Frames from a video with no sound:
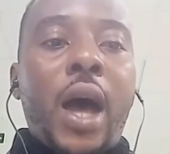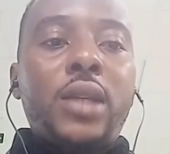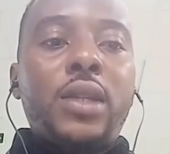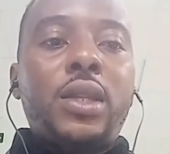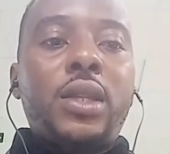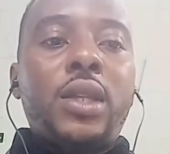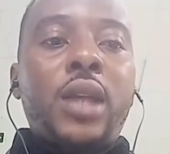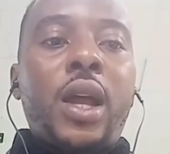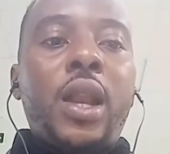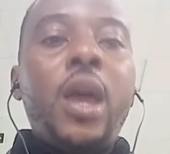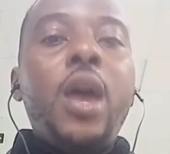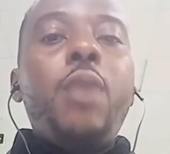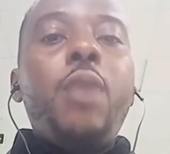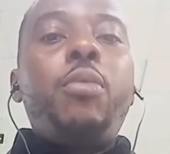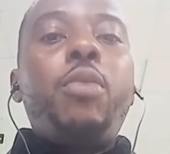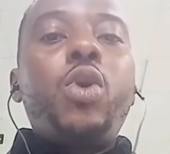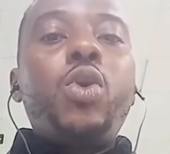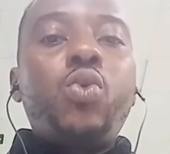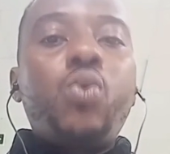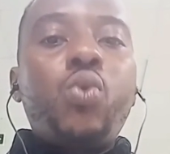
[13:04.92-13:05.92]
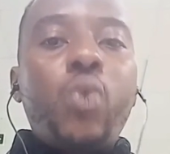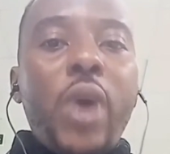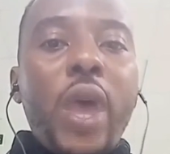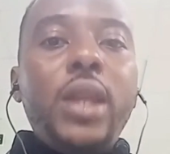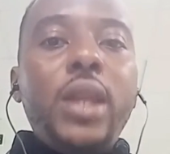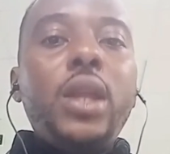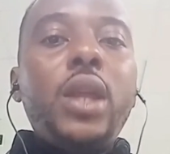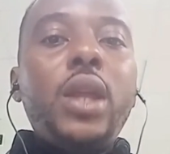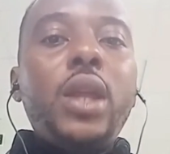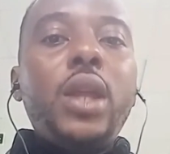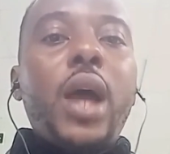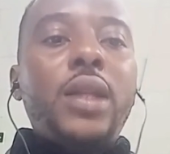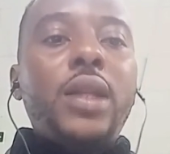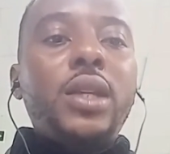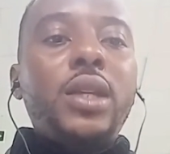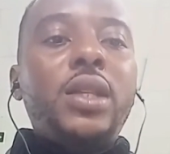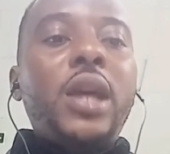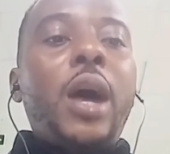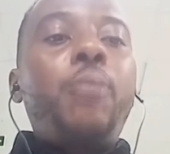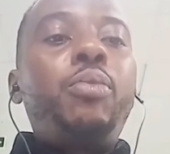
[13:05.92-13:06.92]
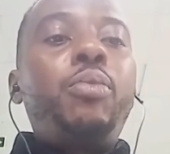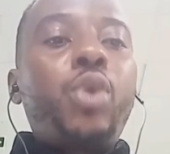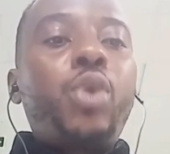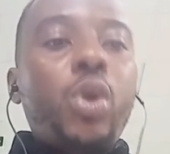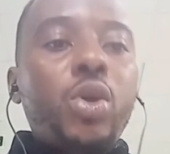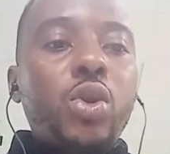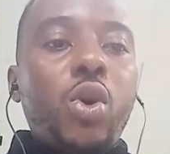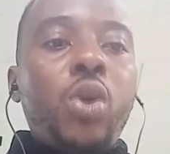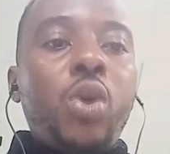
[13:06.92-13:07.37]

Arsenal. But when Arteta brought